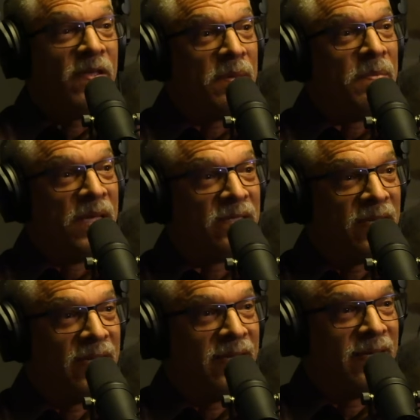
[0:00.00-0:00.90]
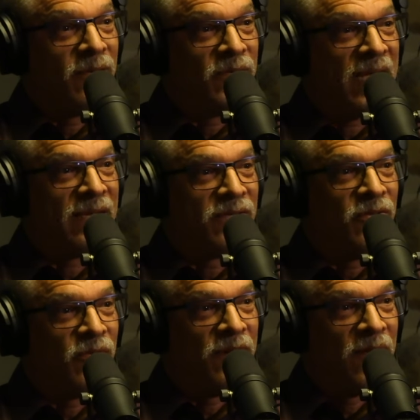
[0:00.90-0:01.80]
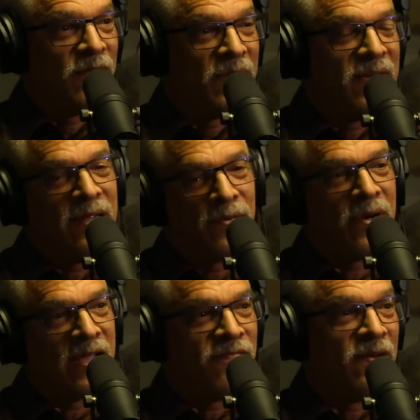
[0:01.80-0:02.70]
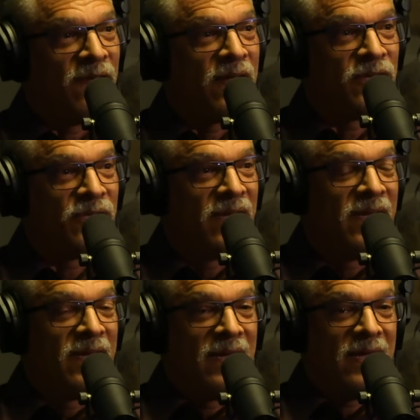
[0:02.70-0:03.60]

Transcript: Phoebe Beasley was asked to do another one, and there were a handful of others.